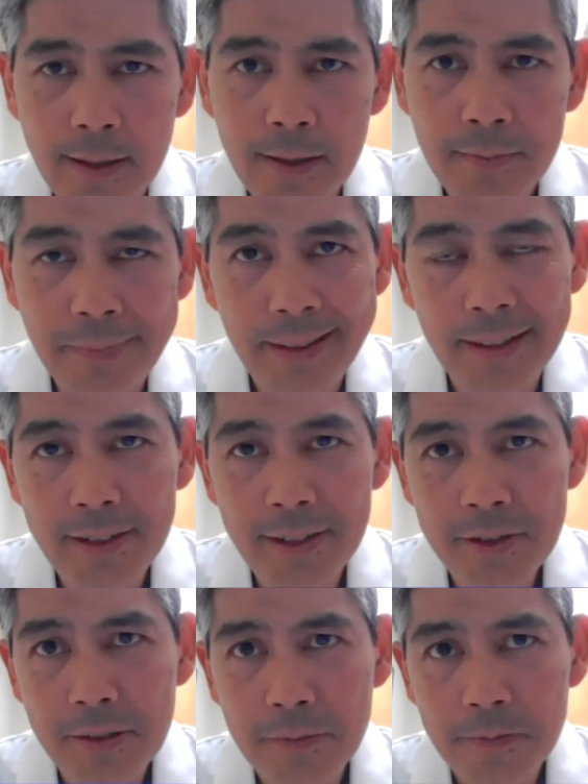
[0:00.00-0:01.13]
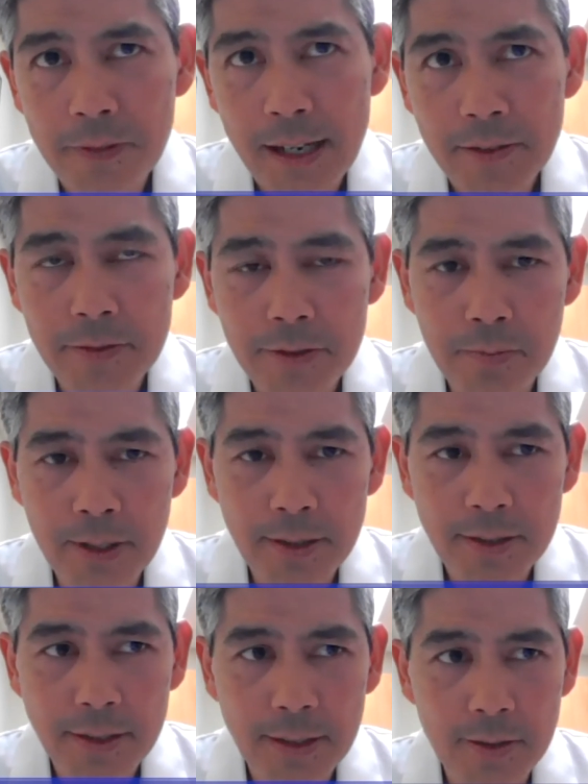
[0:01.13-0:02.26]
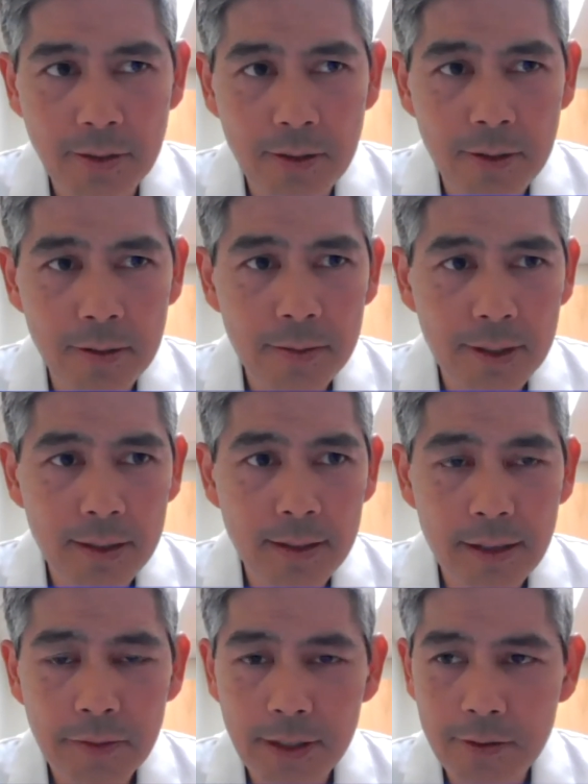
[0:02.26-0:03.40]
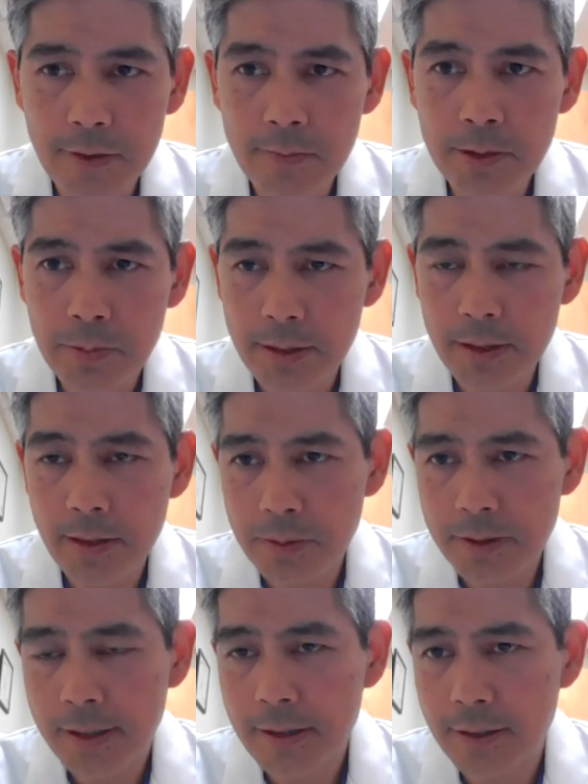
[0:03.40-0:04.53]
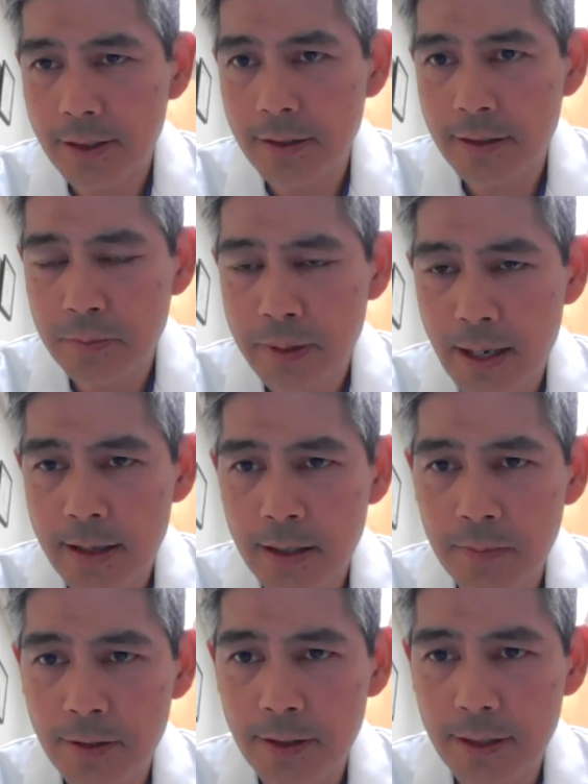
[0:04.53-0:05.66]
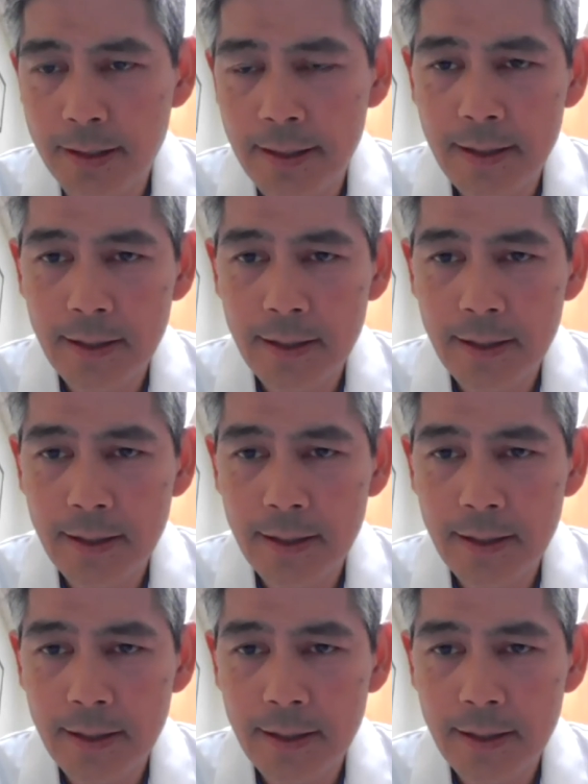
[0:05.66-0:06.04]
Um, these are factors you may see in all uh, ethnic groups, but you know, particularly in the Hispanic community,